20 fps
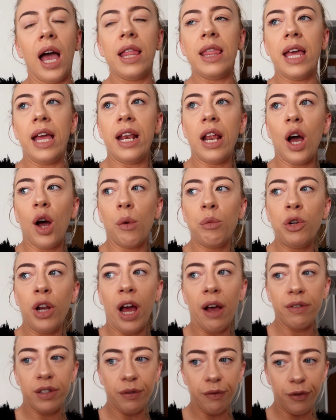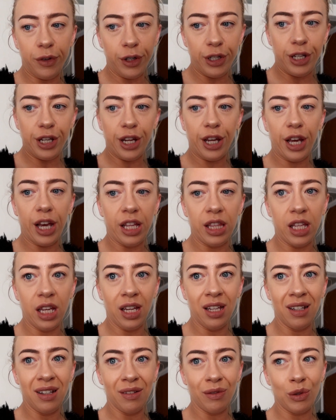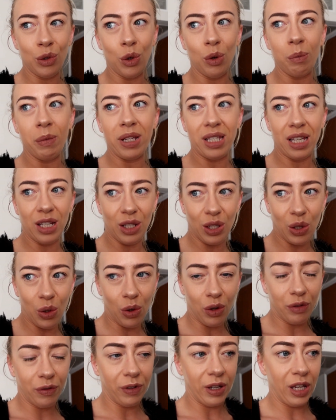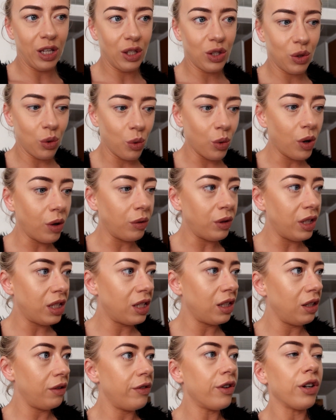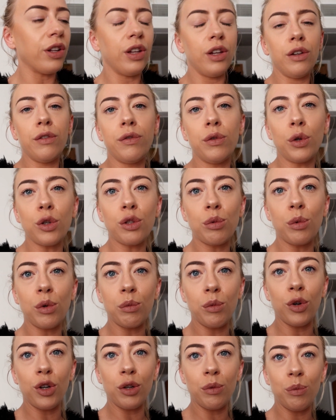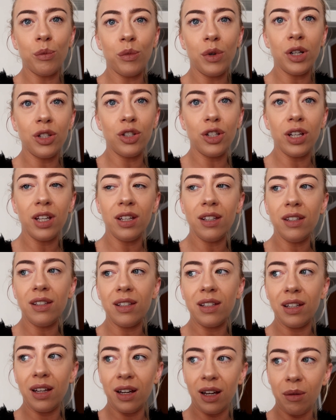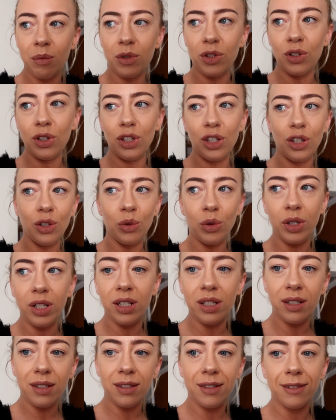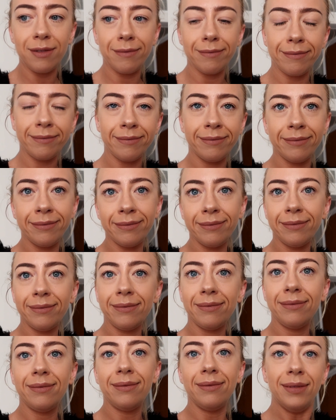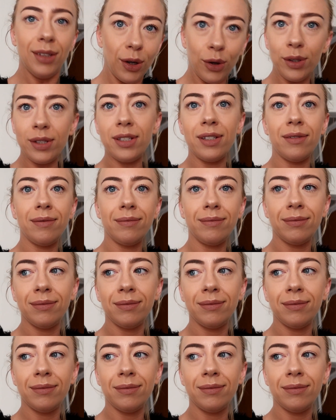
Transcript: and then I'm gonna have some food, and then I've got my 6 o'clock flight, so I'll need to leave here at like 4 tomorrow morning, which is absolutely glorious. Not.